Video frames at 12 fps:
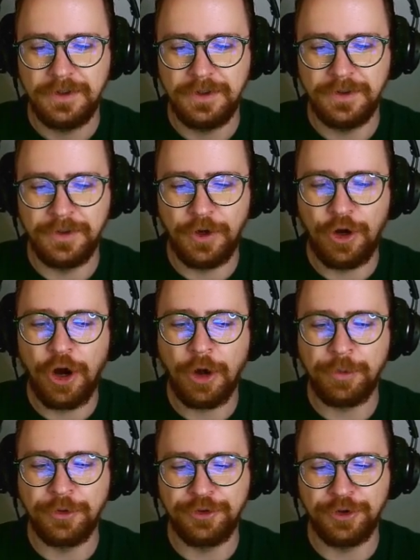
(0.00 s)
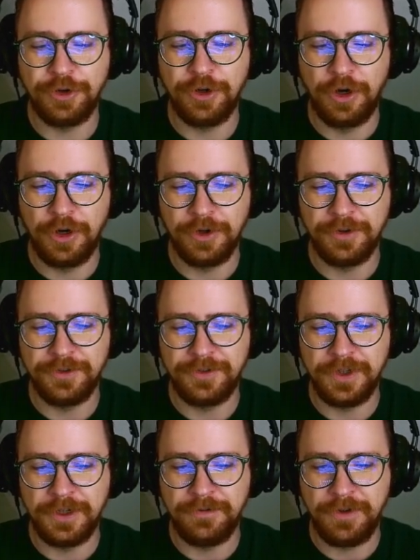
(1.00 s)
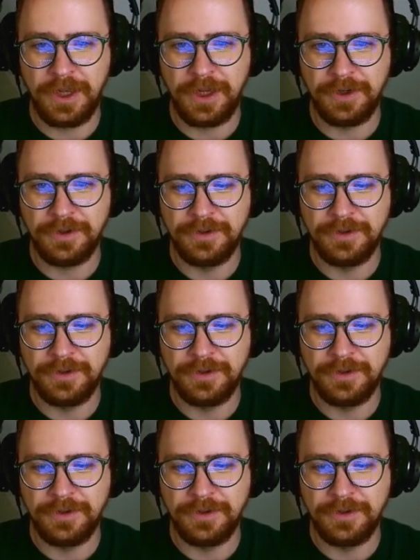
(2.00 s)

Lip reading: The harbinger guards in vain.